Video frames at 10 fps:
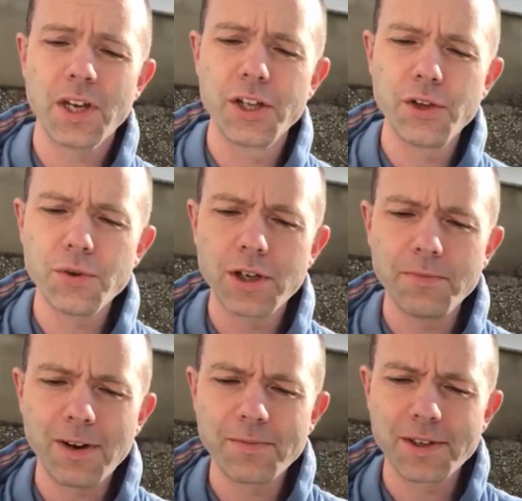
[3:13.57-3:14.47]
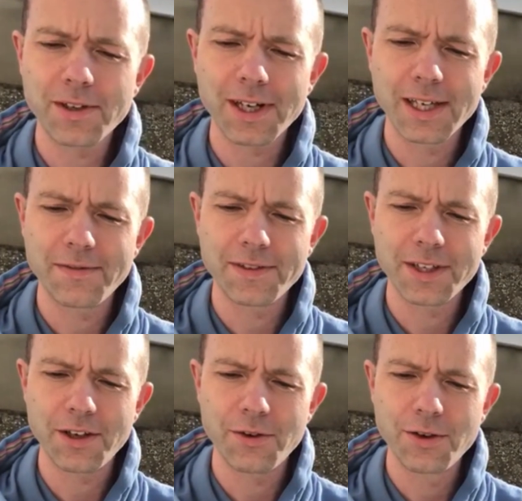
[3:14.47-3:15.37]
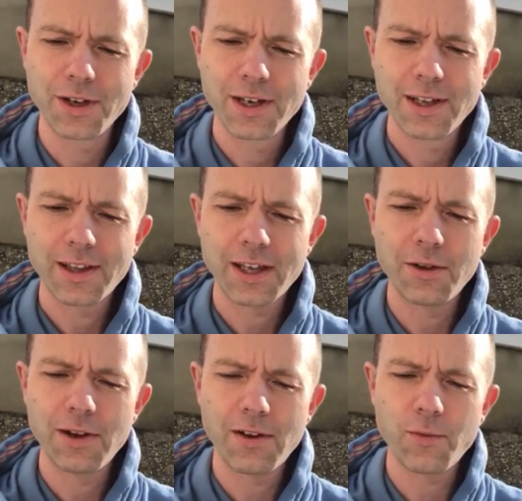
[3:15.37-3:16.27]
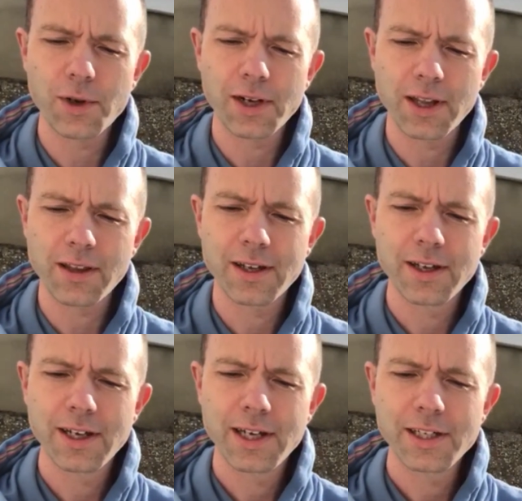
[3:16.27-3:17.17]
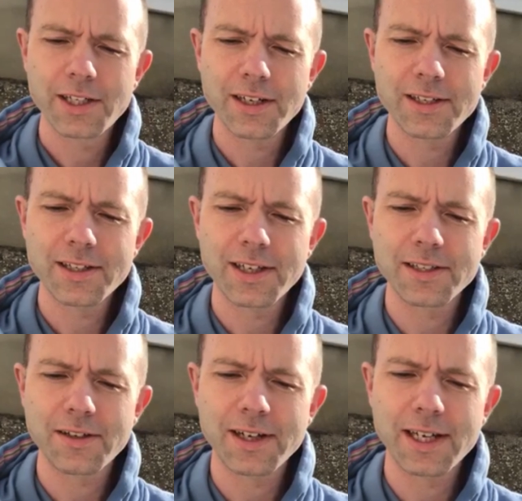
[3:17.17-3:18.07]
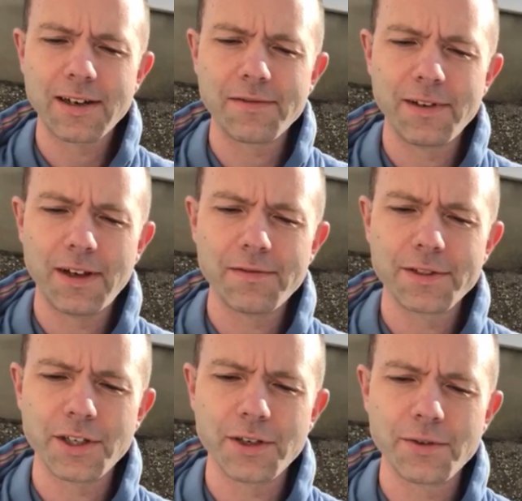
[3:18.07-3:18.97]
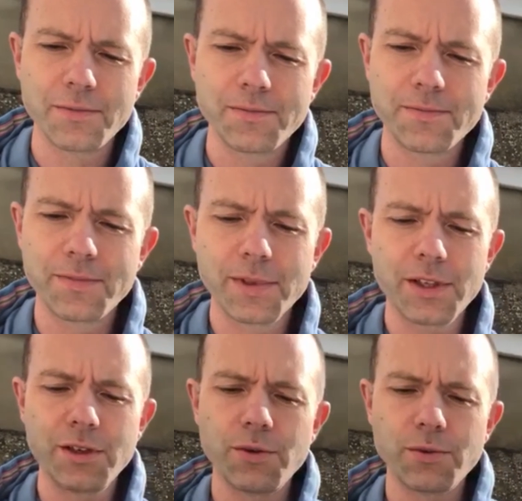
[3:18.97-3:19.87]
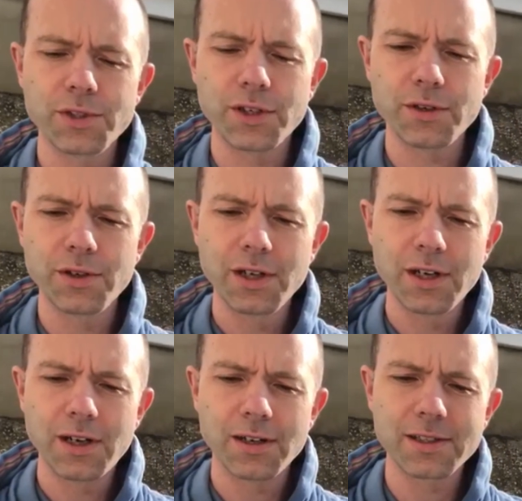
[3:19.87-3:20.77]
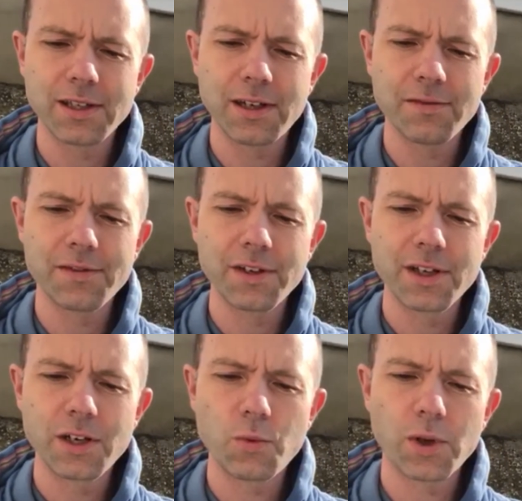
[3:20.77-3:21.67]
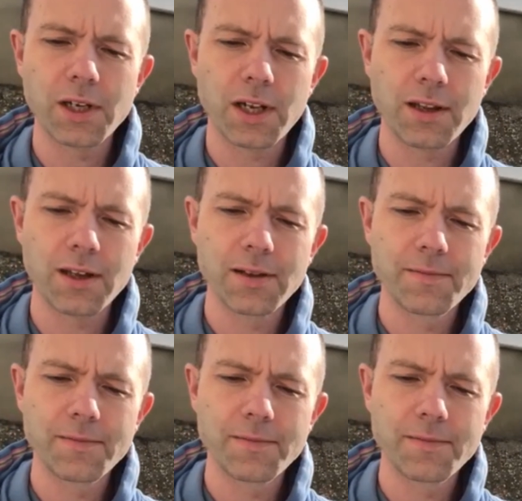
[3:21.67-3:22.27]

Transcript: "A new commandment I give to you, that you love one another just as I have loved you. You also are to love one another.